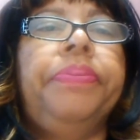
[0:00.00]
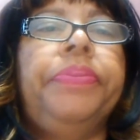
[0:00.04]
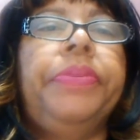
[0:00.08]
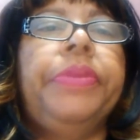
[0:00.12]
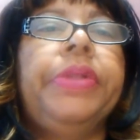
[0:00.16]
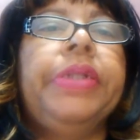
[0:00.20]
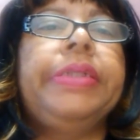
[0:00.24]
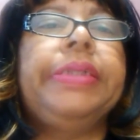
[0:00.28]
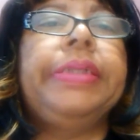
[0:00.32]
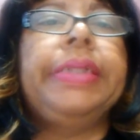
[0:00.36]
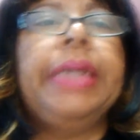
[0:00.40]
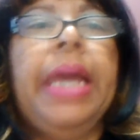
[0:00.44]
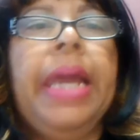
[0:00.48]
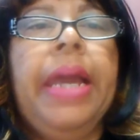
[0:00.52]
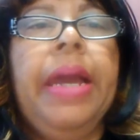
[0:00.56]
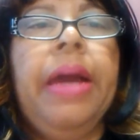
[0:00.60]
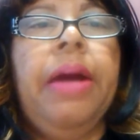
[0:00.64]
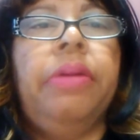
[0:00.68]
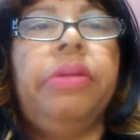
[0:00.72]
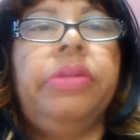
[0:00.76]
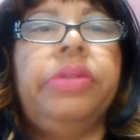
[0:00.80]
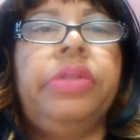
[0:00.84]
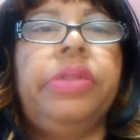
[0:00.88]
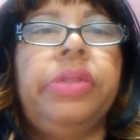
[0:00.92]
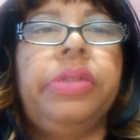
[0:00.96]
the
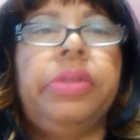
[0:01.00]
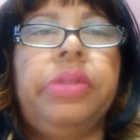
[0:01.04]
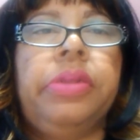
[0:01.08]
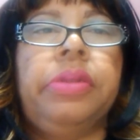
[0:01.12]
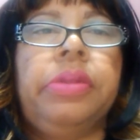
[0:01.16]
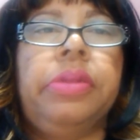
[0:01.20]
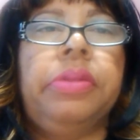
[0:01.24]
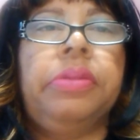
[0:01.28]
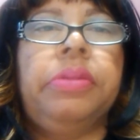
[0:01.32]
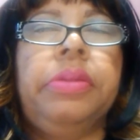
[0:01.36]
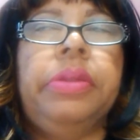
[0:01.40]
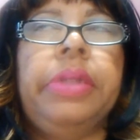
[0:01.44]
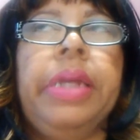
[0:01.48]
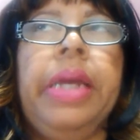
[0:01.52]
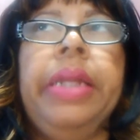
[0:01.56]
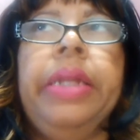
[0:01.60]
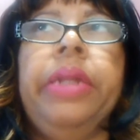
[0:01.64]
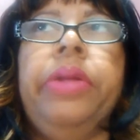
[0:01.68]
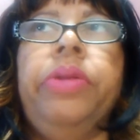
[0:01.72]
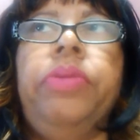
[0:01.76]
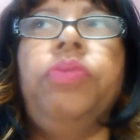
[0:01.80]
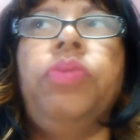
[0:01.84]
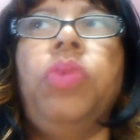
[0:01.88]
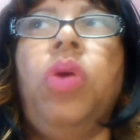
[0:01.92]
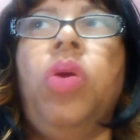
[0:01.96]
town they
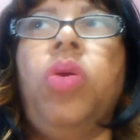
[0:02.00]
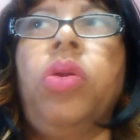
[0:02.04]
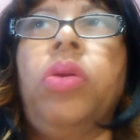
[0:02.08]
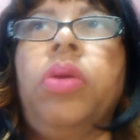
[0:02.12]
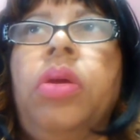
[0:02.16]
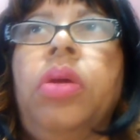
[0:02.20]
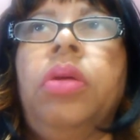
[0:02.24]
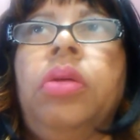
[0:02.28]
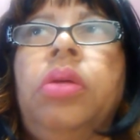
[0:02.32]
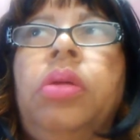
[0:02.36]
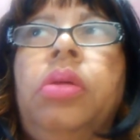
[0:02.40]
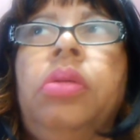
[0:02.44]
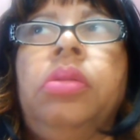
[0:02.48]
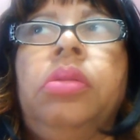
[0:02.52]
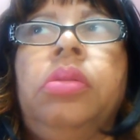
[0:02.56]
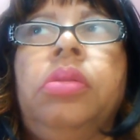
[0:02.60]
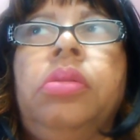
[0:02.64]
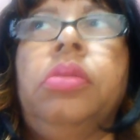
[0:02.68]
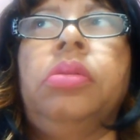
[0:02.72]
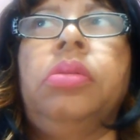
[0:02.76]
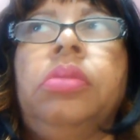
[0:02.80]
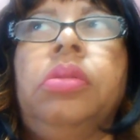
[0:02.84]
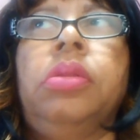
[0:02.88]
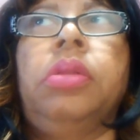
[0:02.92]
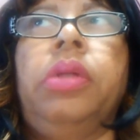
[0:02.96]
didn't want
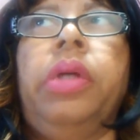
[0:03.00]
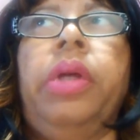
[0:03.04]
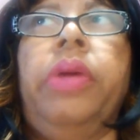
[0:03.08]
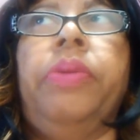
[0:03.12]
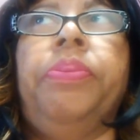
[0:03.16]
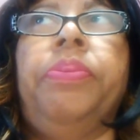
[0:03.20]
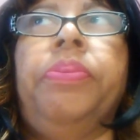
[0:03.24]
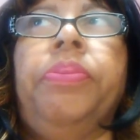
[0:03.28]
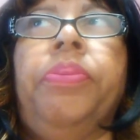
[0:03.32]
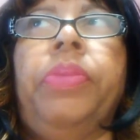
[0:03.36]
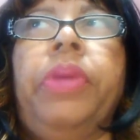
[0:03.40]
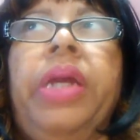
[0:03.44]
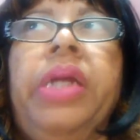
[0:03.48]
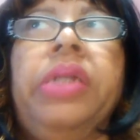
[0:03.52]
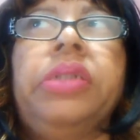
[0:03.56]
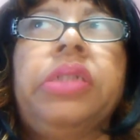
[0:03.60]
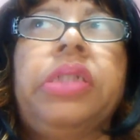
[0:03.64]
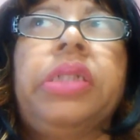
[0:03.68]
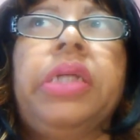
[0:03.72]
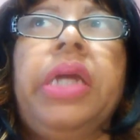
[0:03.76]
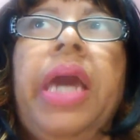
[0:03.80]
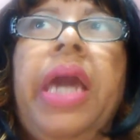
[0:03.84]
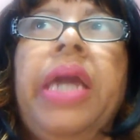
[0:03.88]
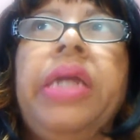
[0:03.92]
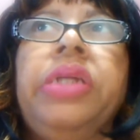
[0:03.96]
the
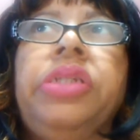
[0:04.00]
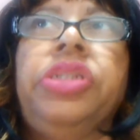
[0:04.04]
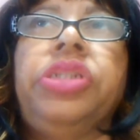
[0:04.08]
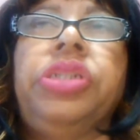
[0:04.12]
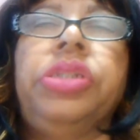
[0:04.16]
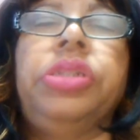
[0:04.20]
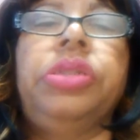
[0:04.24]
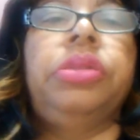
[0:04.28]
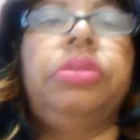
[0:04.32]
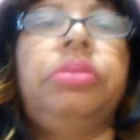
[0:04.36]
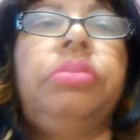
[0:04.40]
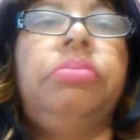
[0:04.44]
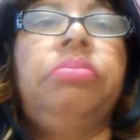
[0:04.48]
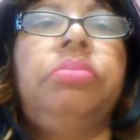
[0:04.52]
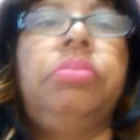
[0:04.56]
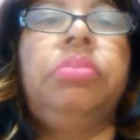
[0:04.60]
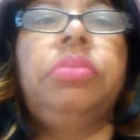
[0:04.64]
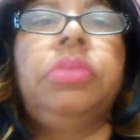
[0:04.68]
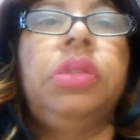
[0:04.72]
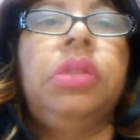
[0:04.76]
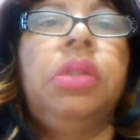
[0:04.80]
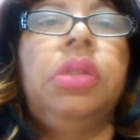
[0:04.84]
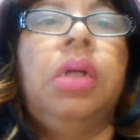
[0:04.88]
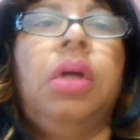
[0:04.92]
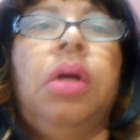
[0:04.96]

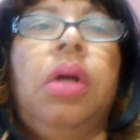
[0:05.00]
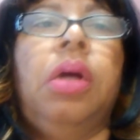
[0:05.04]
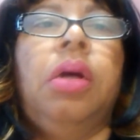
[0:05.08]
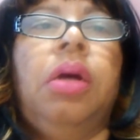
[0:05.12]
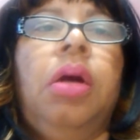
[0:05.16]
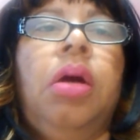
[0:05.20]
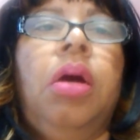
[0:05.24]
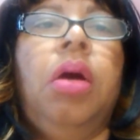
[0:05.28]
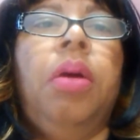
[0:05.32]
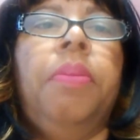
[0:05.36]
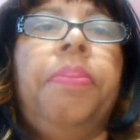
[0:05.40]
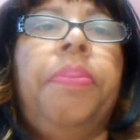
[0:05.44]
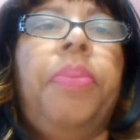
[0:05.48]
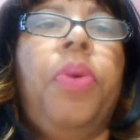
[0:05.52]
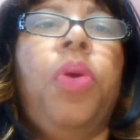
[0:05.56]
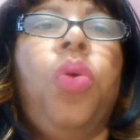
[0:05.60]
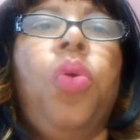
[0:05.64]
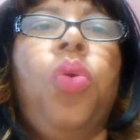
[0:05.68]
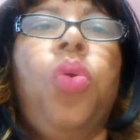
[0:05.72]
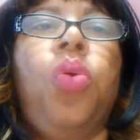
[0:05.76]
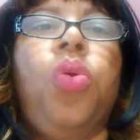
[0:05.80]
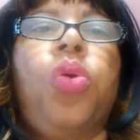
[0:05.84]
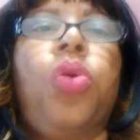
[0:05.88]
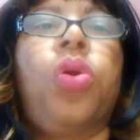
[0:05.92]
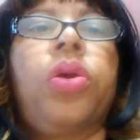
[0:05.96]
education
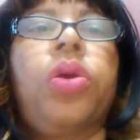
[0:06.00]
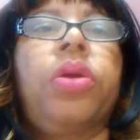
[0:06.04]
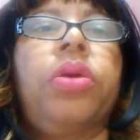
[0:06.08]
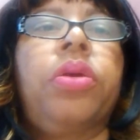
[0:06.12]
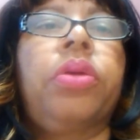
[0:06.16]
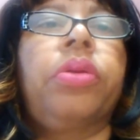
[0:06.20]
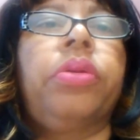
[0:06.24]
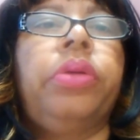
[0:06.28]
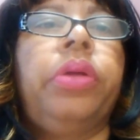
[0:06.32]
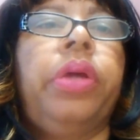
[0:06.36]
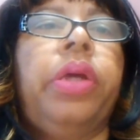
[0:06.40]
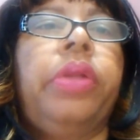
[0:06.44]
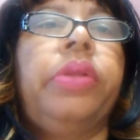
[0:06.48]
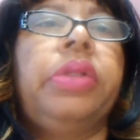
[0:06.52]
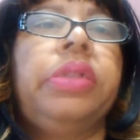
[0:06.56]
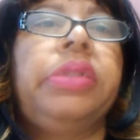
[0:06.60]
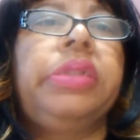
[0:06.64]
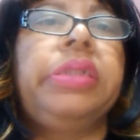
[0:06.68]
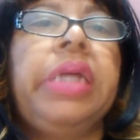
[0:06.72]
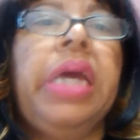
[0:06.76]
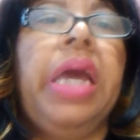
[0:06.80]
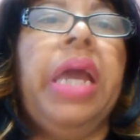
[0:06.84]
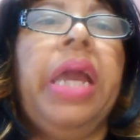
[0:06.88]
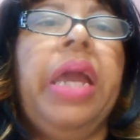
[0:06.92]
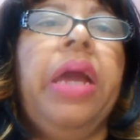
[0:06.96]
board and the
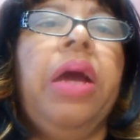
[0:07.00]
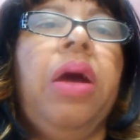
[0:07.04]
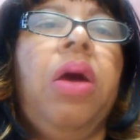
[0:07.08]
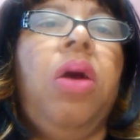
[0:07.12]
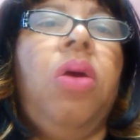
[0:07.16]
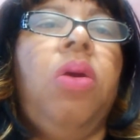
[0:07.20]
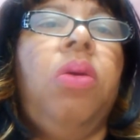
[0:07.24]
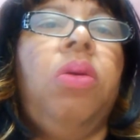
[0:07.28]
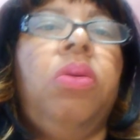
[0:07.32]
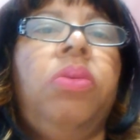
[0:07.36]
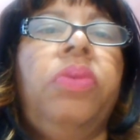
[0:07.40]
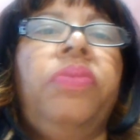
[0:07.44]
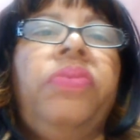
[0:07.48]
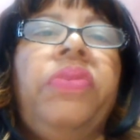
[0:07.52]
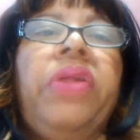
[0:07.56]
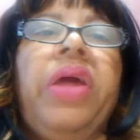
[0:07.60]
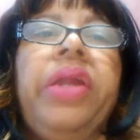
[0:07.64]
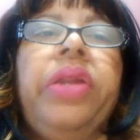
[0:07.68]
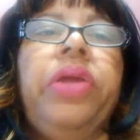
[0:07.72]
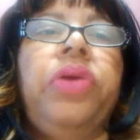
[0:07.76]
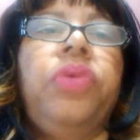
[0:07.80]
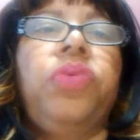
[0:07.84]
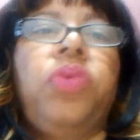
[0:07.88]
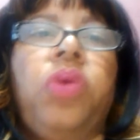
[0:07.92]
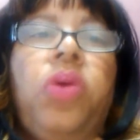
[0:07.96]
town,
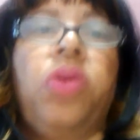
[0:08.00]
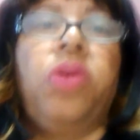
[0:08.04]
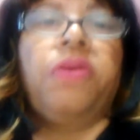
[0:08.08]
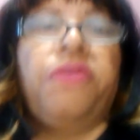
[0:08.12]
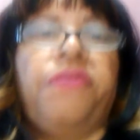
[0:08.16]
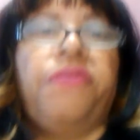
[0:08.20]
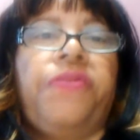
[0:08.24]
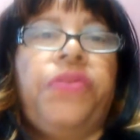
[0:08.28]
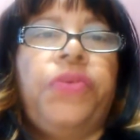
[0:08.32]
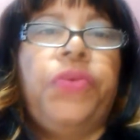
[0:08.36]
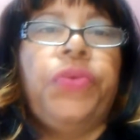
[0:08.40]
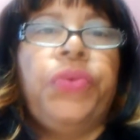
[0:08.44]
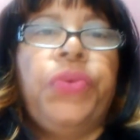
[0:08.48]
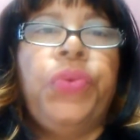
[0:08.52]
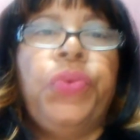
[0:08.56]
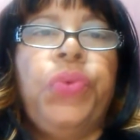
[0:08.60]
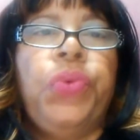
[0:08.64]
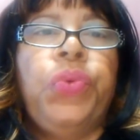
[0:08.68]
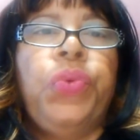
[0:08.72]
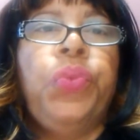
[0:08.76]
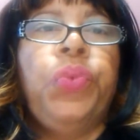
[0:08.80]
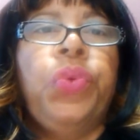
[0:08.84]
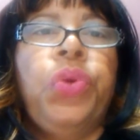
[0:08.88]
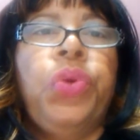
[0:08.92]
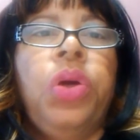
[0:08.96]
they didn't want to
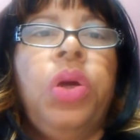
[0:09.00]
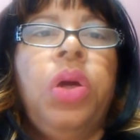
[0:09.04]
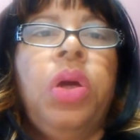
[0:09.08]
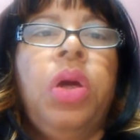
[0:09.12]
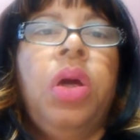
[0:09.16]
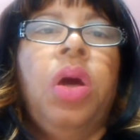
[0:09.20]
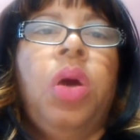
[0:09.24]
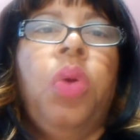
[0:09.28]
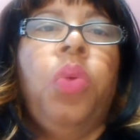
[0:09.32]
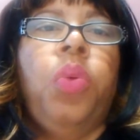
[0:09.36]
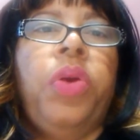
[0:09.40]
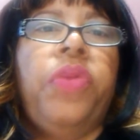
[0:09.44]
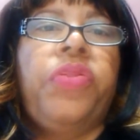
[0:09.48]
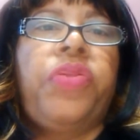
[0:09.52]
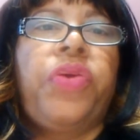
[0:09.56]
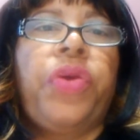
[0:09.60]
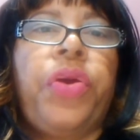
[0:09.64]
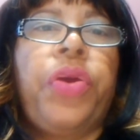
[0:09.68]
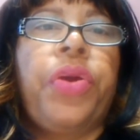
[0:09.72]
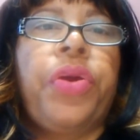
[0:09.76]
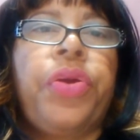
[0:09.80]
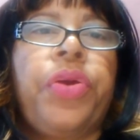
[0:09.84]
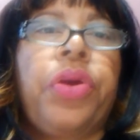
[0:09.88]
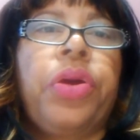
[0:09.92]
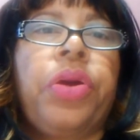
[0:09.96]
fool with
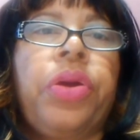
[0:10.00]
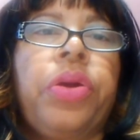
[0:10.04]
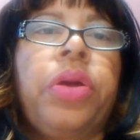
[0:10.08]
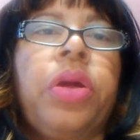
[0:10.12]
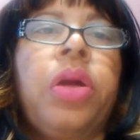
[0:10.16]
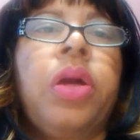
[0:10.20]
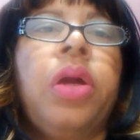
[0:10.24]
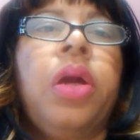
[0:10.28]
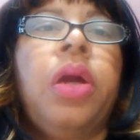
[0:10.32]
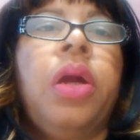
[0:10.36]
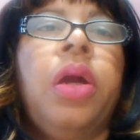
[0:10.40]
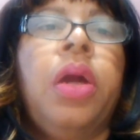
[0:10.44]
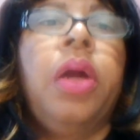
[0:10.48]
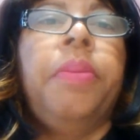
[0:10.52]
her,